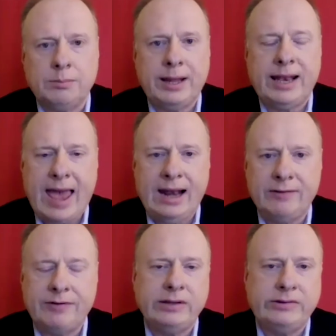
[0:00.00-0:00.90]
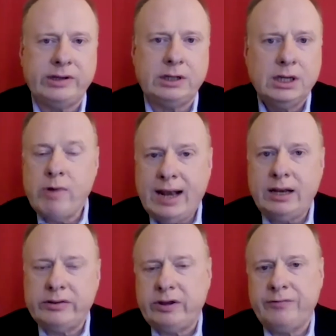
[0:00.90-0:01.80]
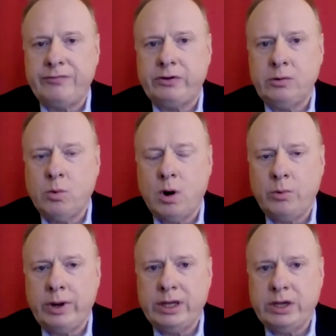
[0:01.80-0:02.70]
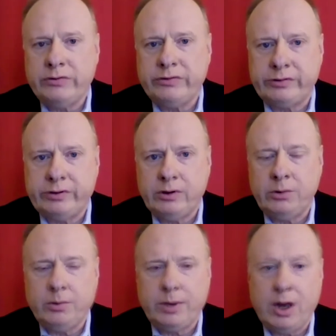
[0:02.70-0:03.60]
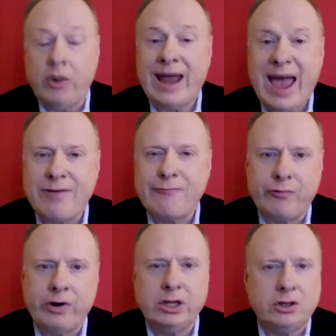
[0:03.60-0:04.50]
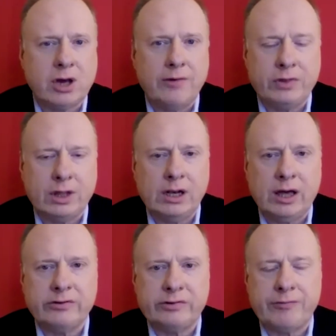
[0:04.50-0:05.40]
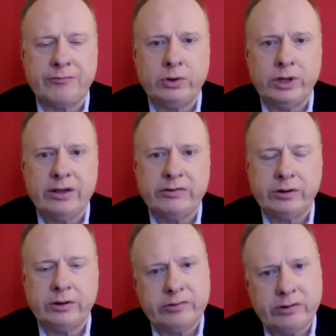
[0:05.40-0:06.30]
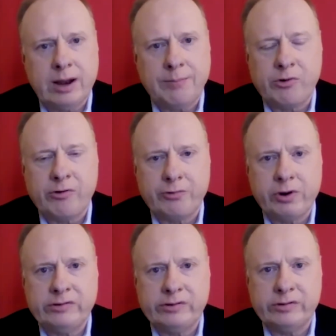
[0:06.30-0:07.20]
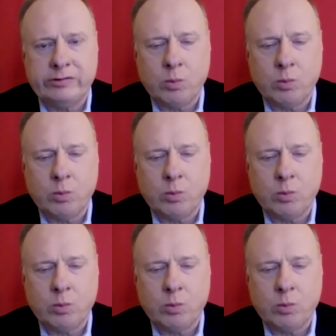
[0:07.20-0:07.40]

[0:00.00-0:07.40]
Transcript: bit elevated relative to what we're used to on average over the last several years. So there's a number of reasons.